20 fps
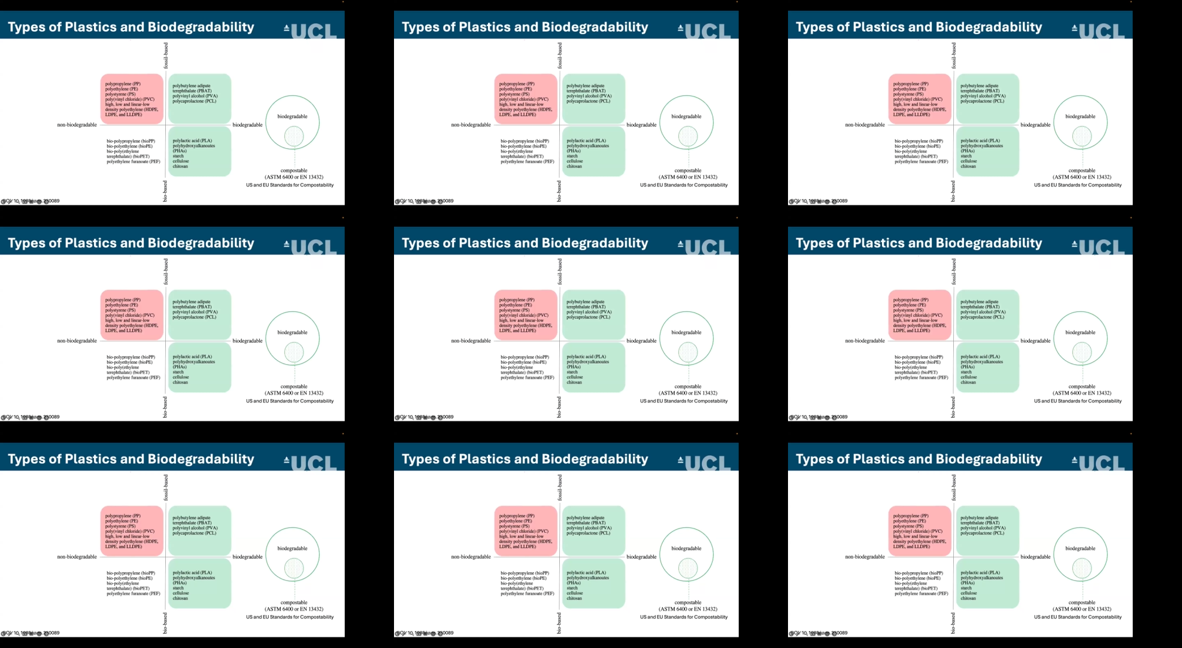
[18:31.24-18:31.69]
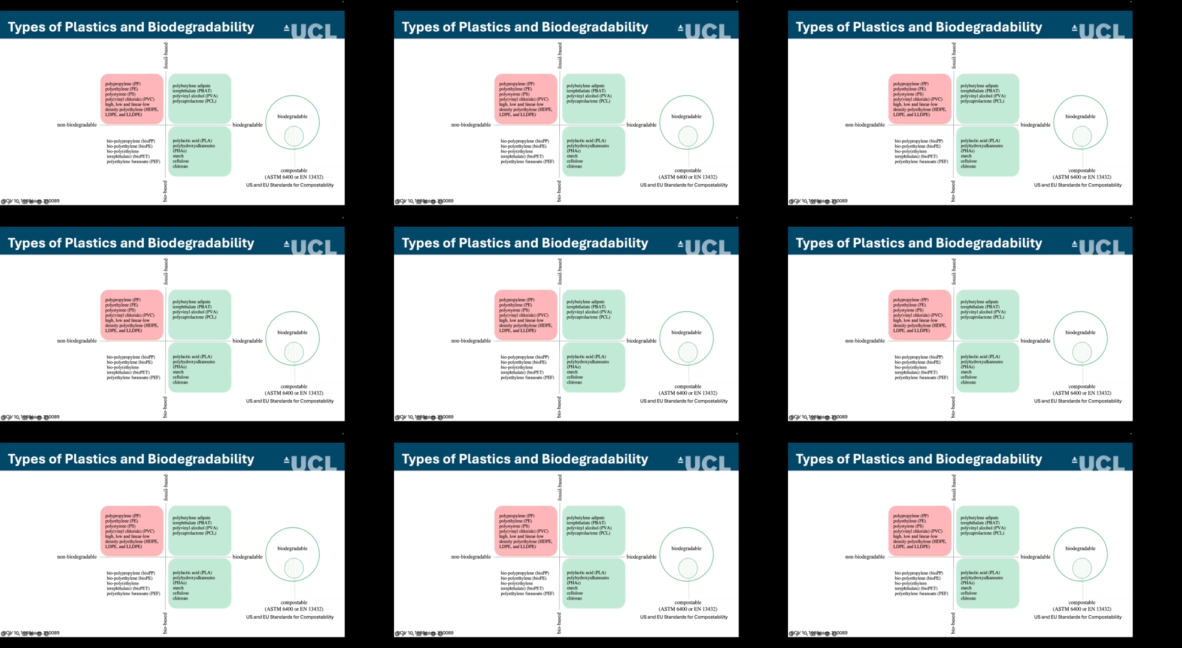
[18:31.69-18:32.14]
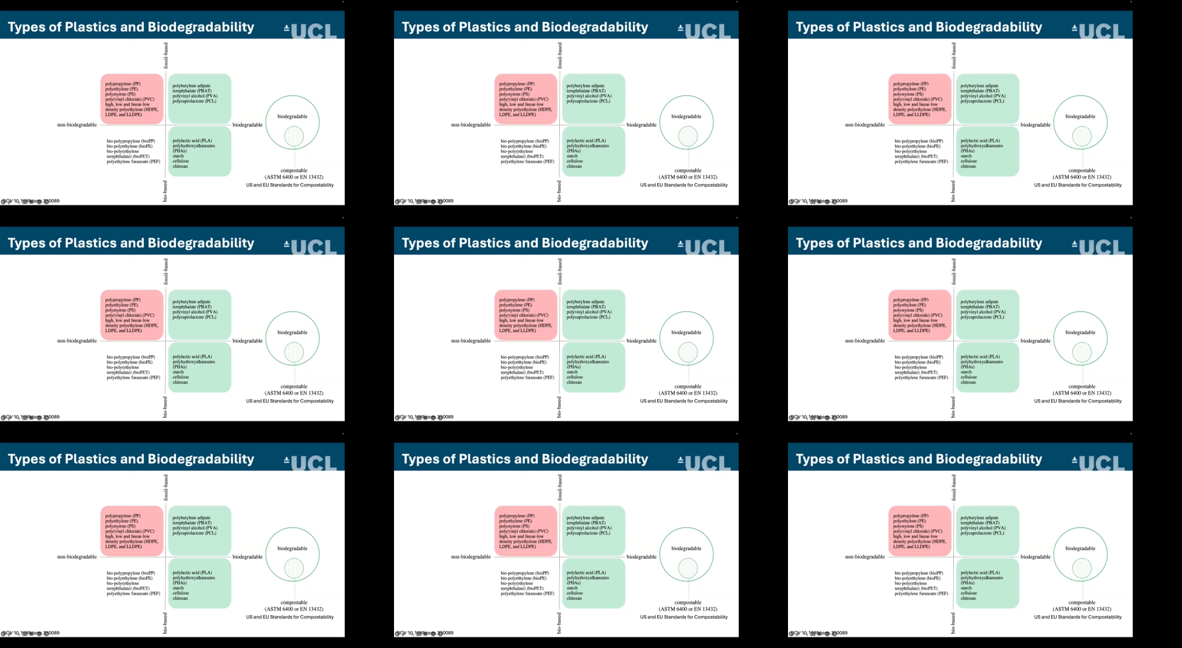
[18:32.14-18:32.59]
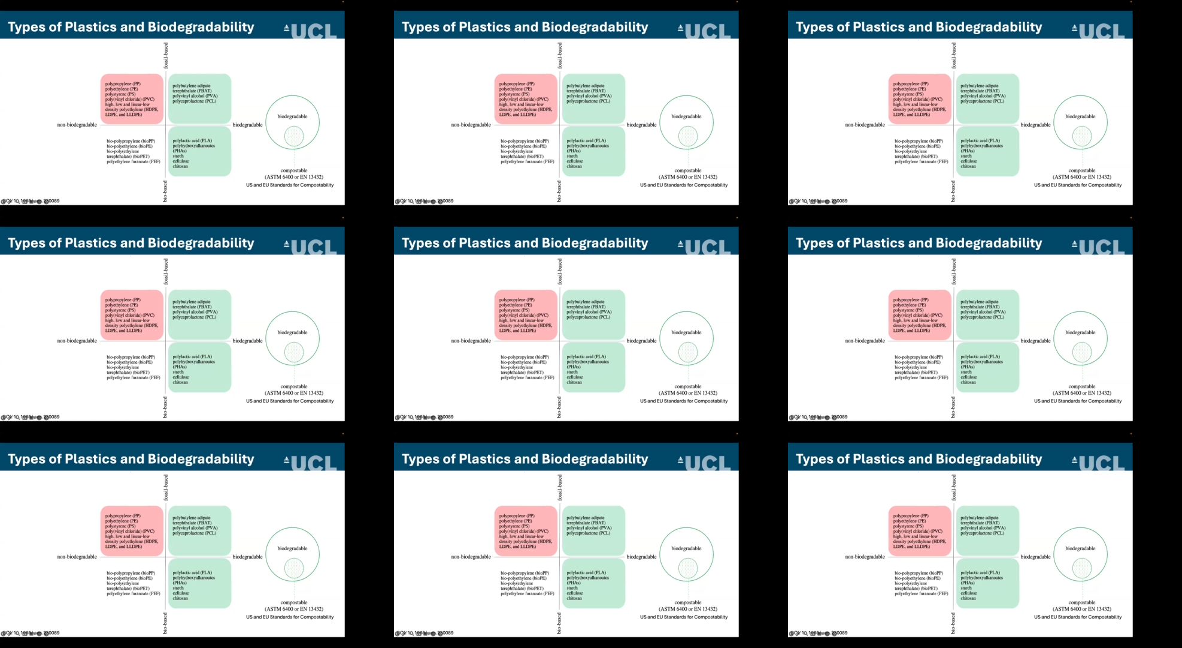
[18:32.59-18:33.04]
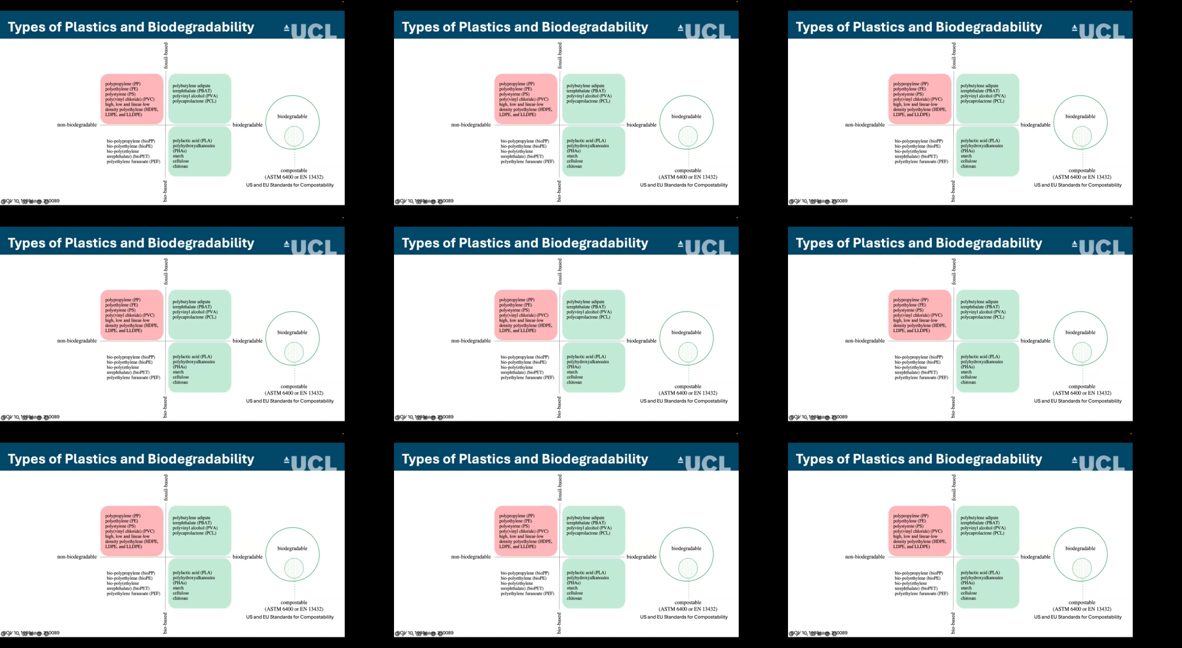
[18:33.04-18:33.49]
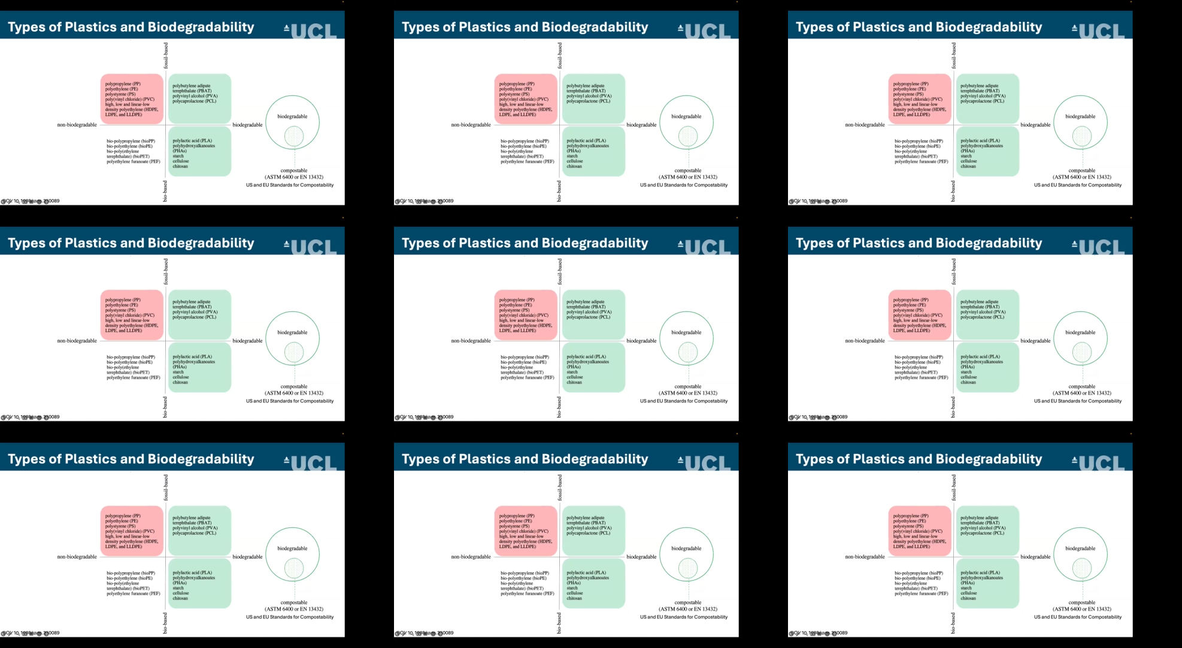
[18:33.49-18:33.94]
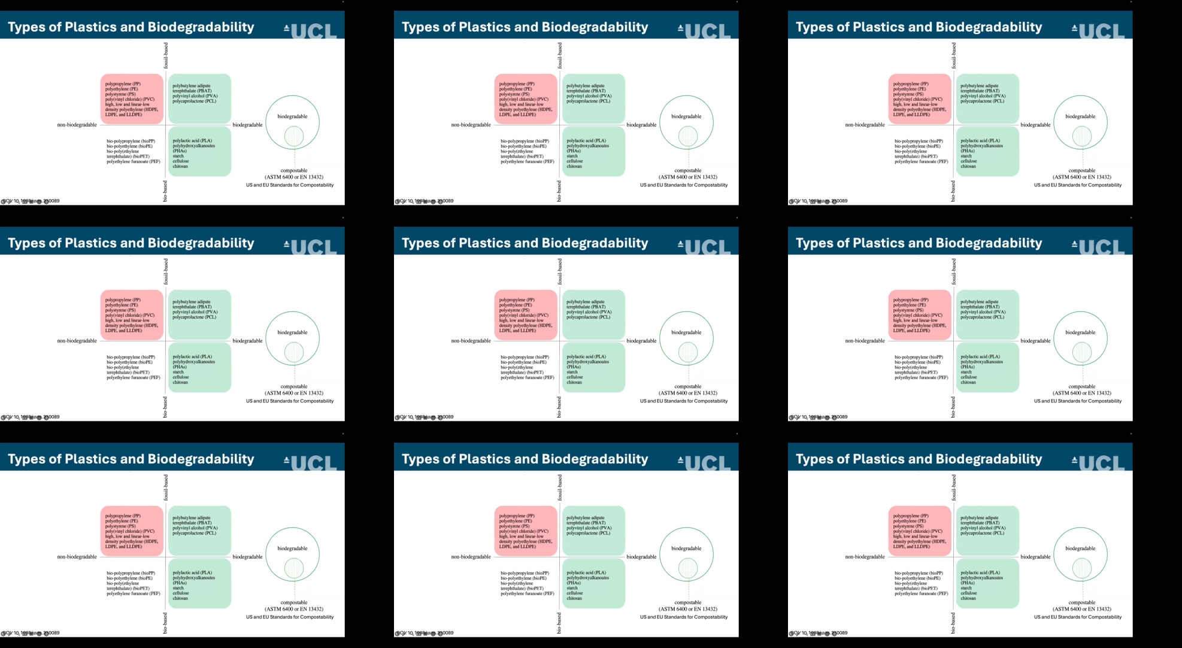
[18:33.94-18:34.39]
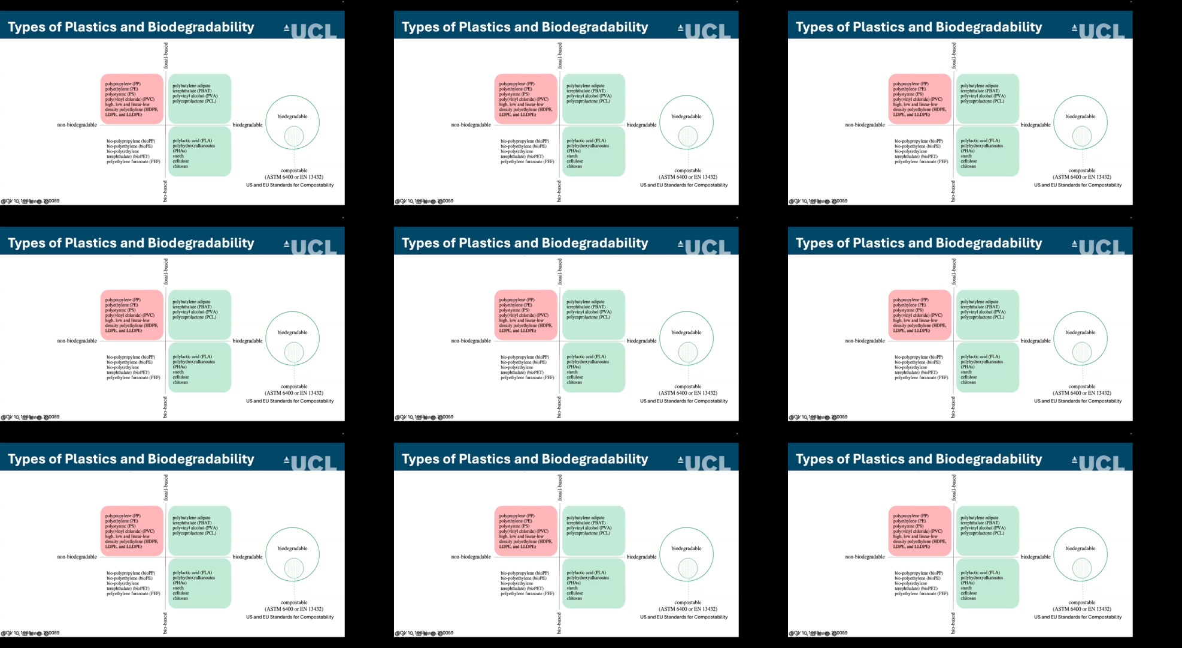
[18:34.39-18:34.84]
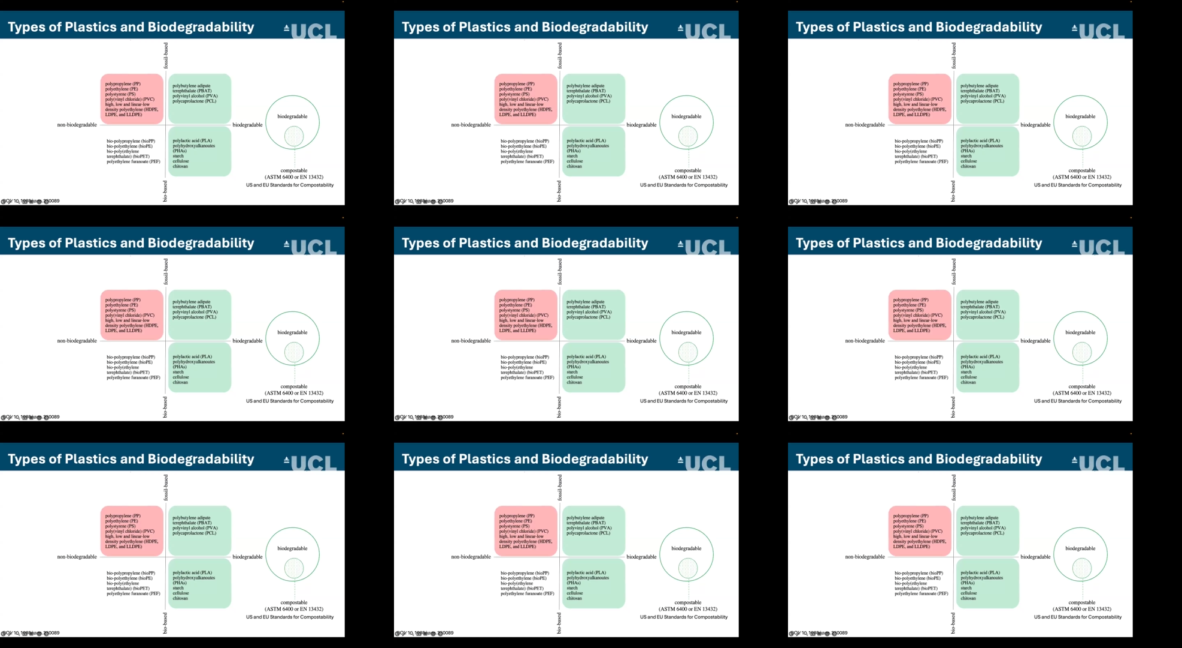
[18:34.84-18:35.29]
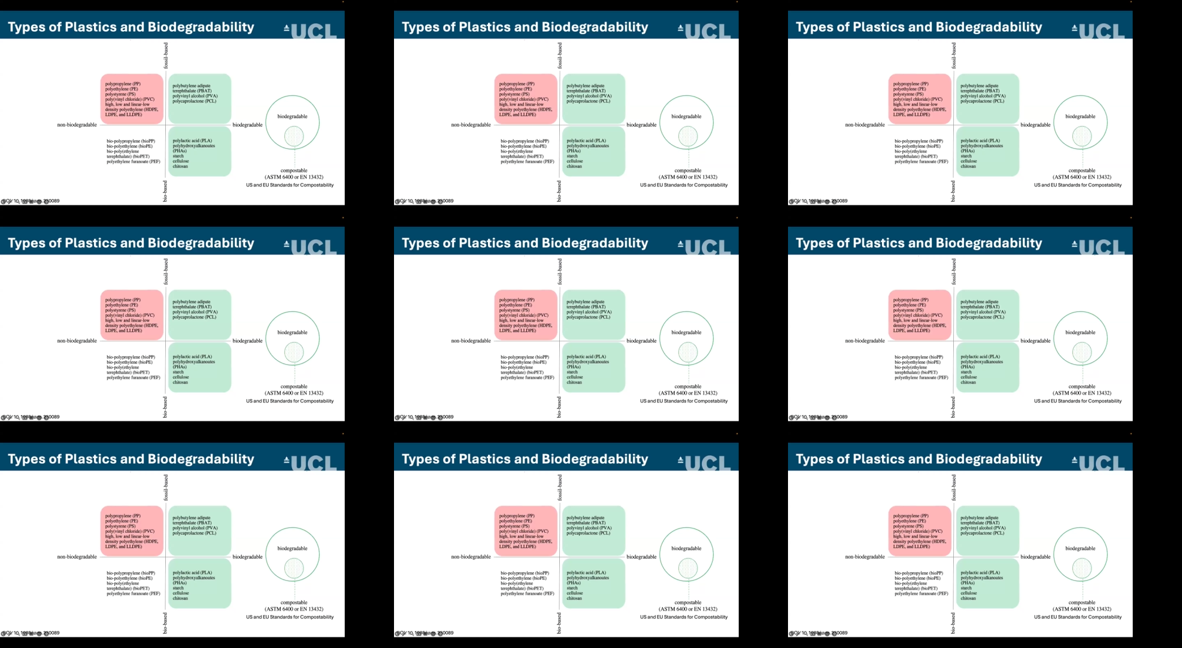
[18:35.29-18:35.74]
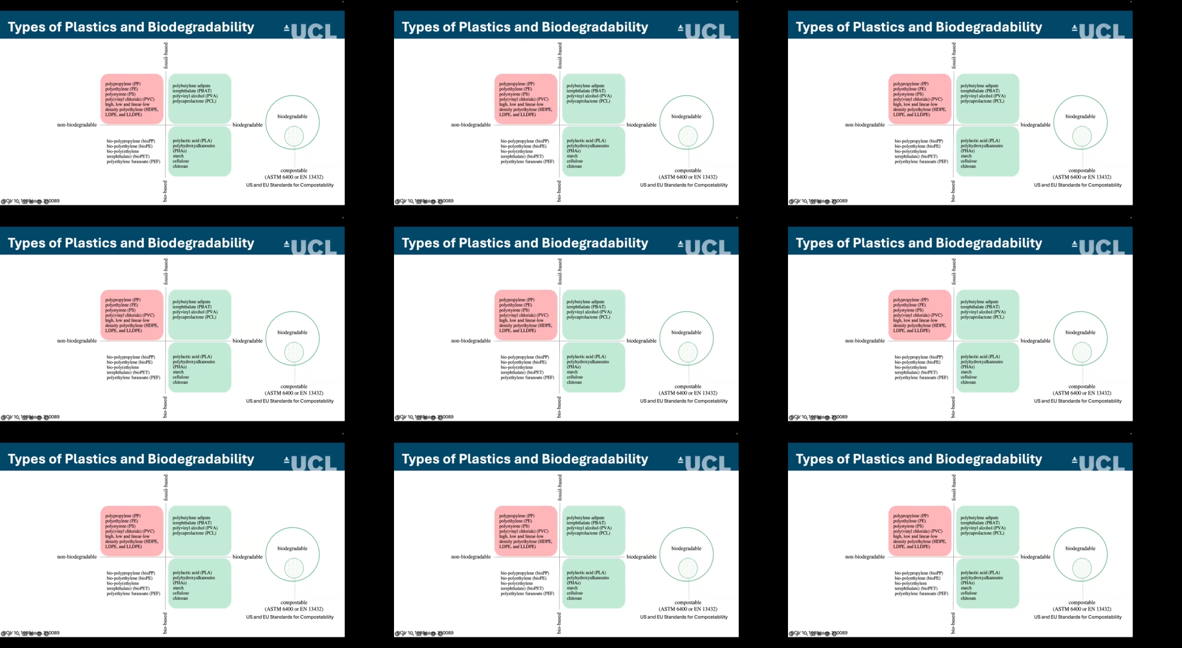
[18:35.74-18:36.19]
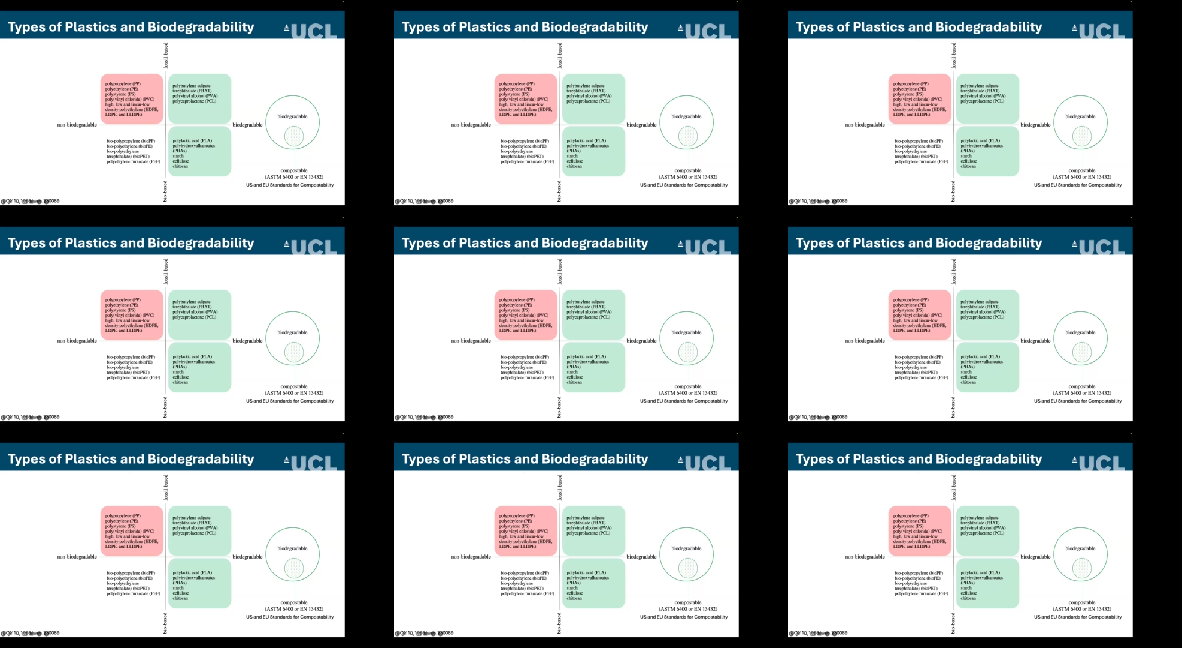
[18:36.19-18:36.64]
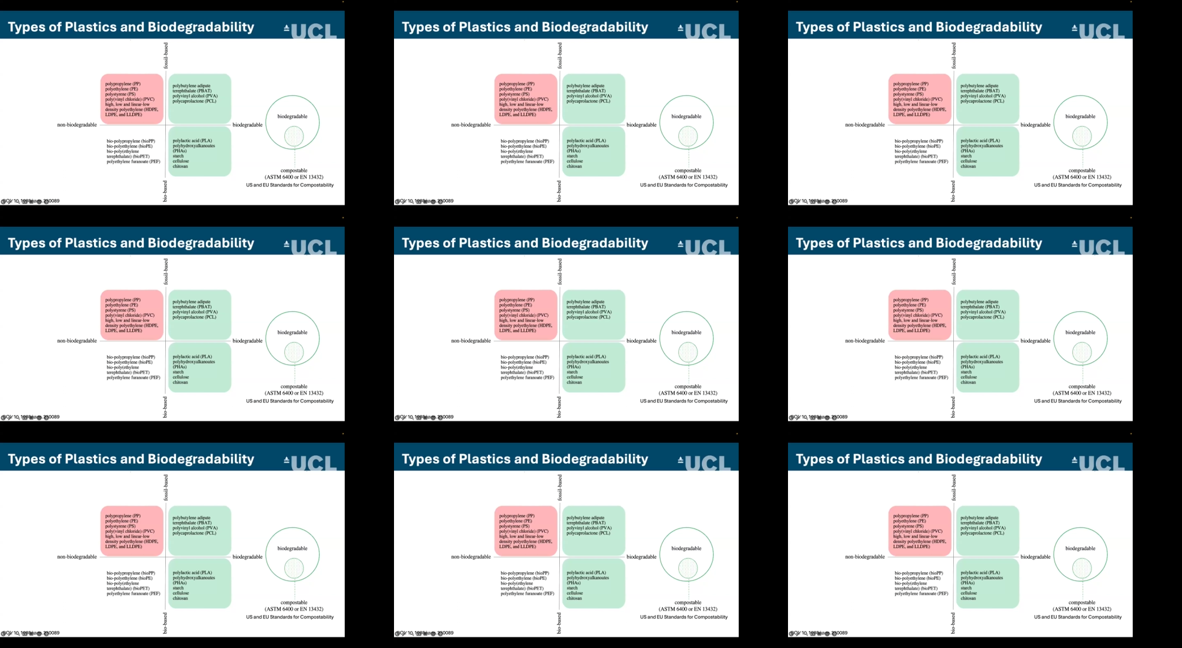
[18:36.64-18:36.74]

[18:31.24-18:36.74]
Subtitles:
No face is visible, so there are no lips to read.